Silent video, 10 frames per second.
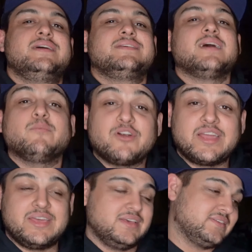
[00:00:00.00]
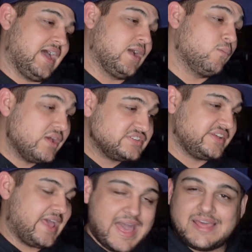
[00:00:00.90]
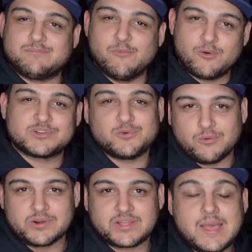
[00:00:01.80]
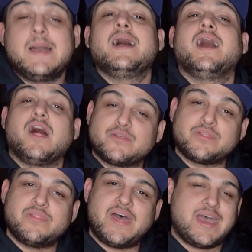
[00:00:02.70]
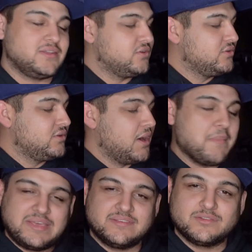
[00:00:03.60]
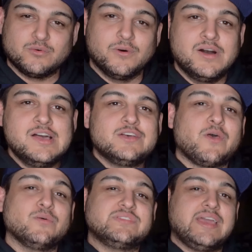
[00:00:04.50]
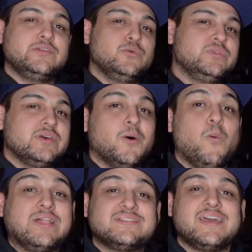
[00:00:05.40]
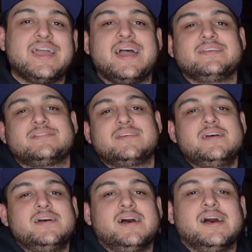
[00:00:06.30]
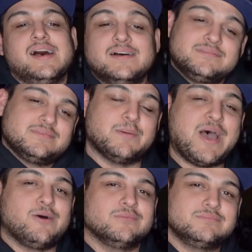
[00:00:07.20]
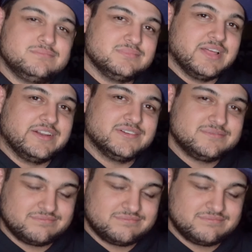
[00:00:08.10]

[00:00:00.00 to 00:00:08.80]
summary is I wish it had more torque. Other than that, amazing tool. So stay tuned till Wednesday, guys. I'm out. Later.